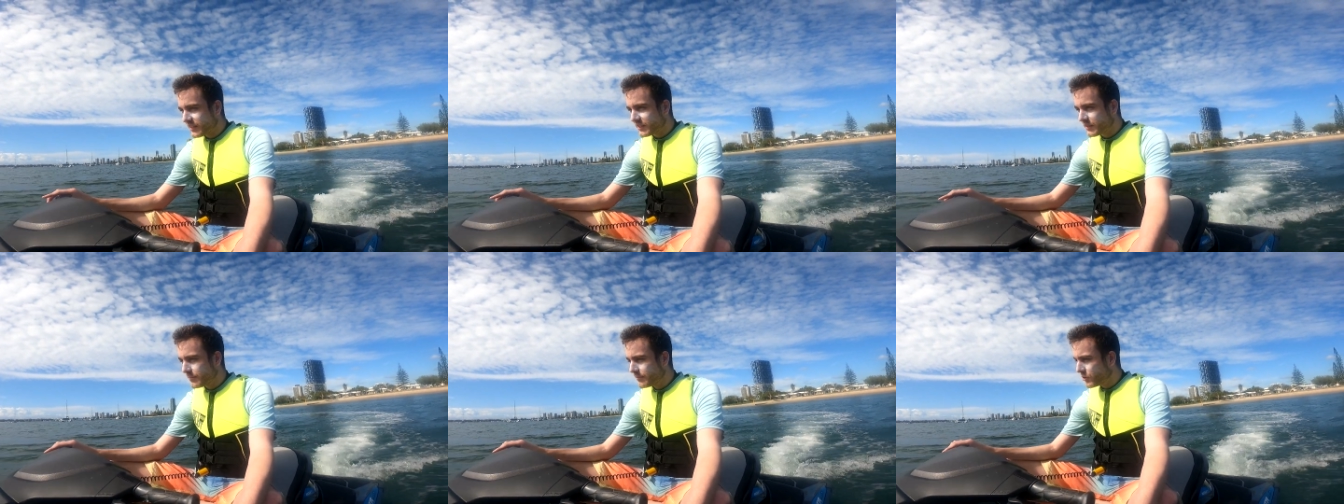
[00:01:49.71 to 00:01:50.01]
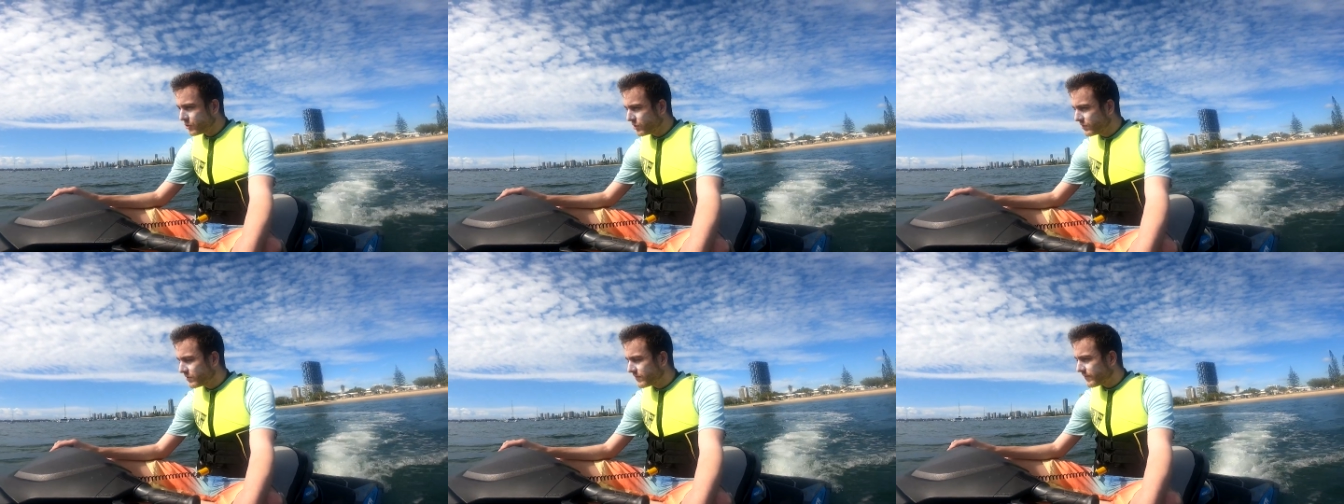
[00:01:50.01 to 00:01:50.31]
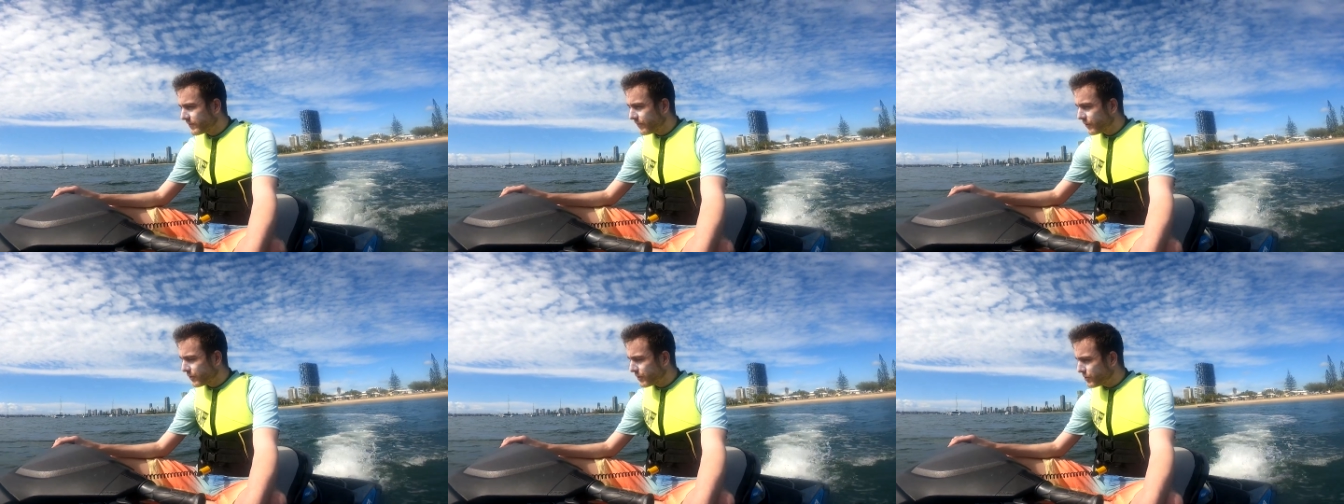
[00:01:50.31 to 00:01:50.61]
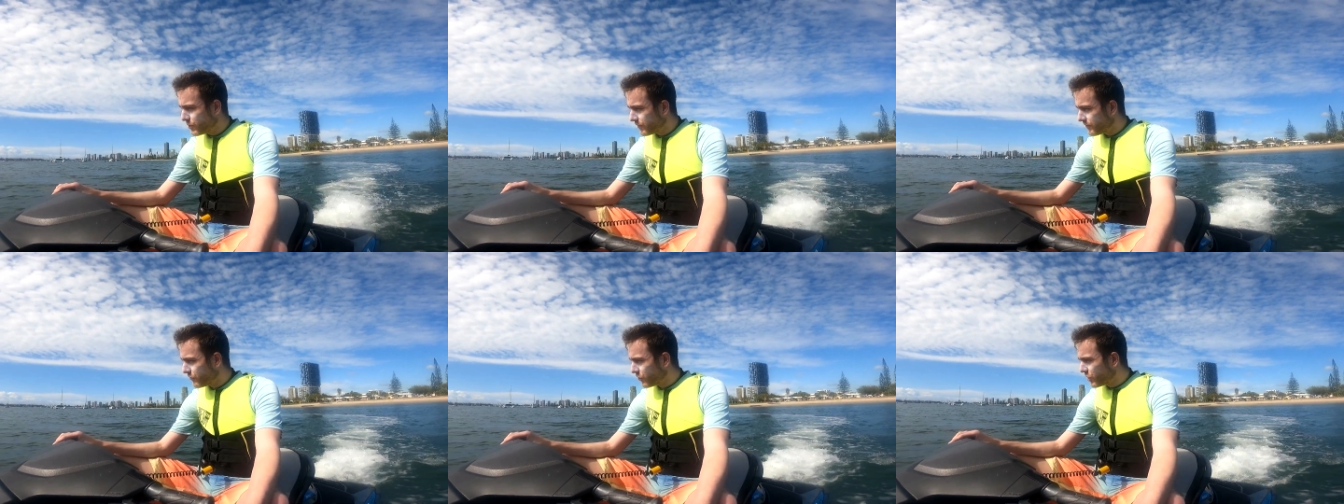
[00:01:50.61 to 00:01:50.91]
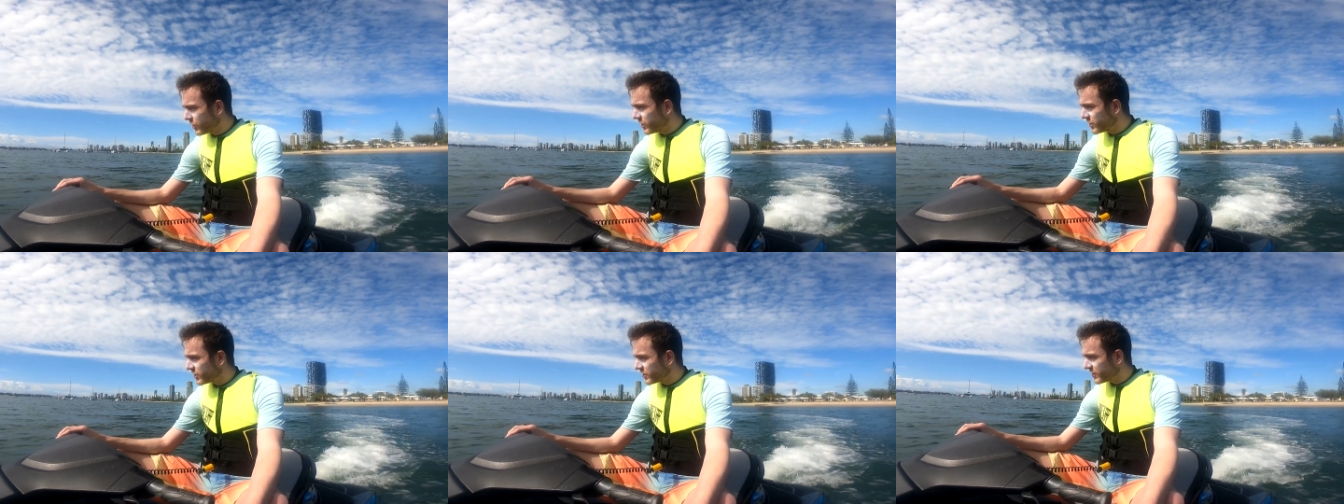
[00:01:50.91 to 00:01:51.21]
get some good, good, good
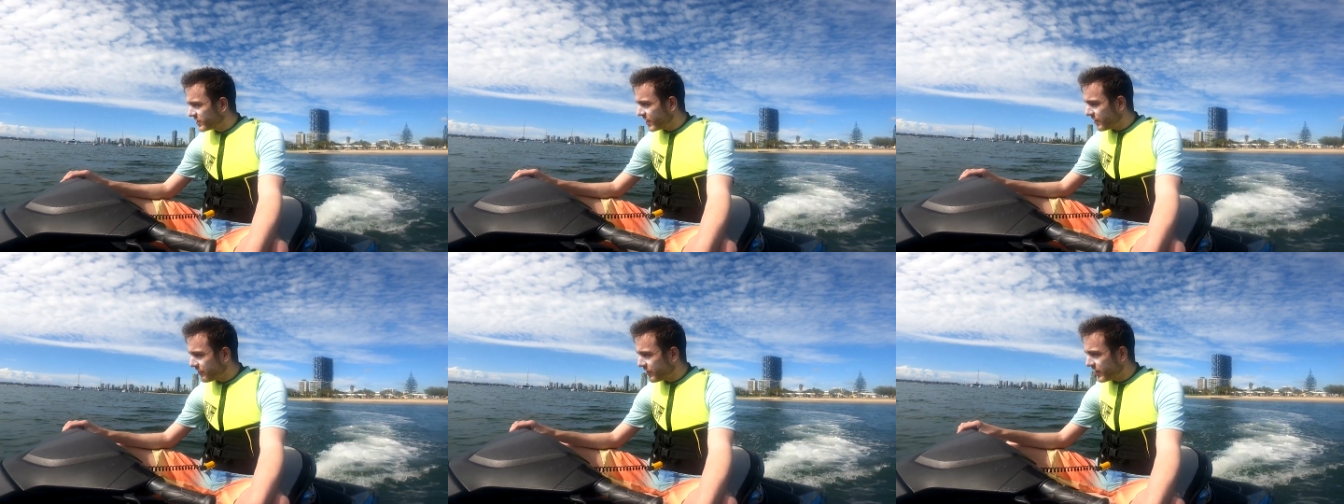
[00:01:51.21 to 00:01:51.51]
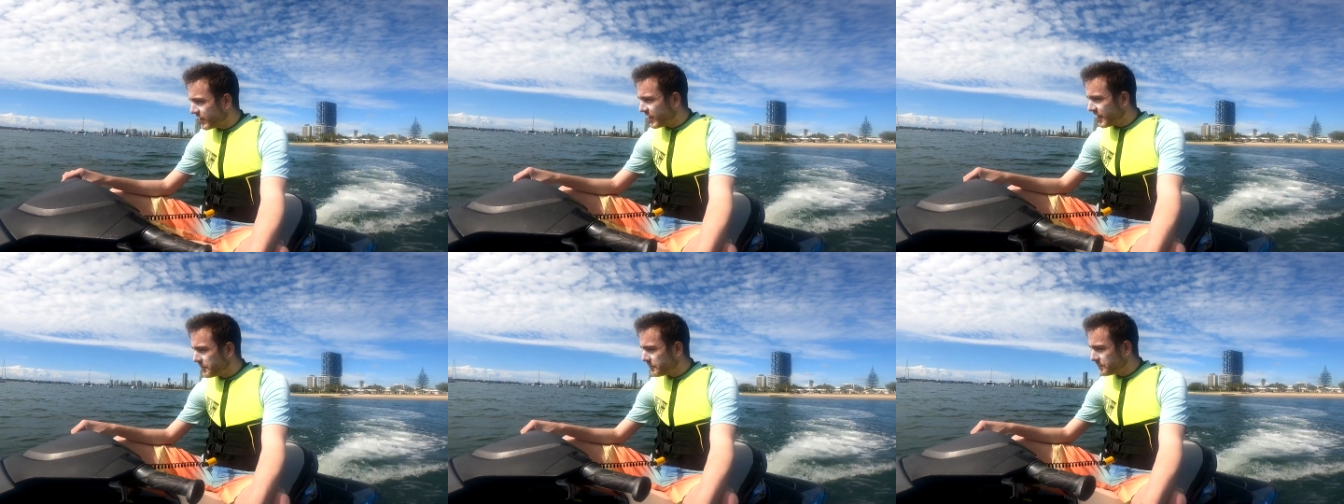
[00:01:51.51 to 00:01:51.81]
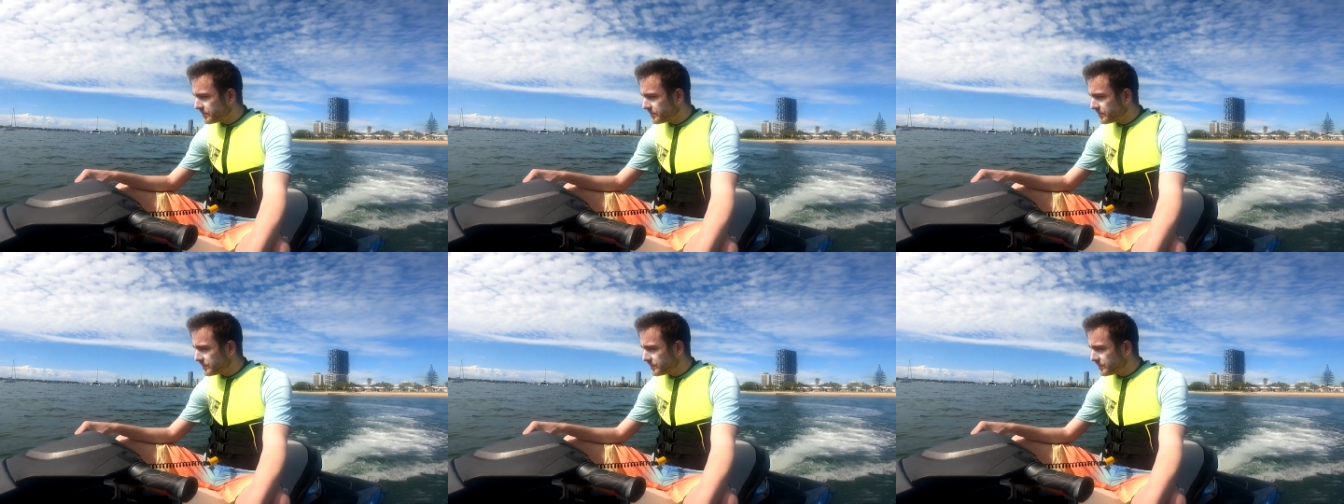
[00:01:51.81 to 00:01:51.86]
footage and stuff like that.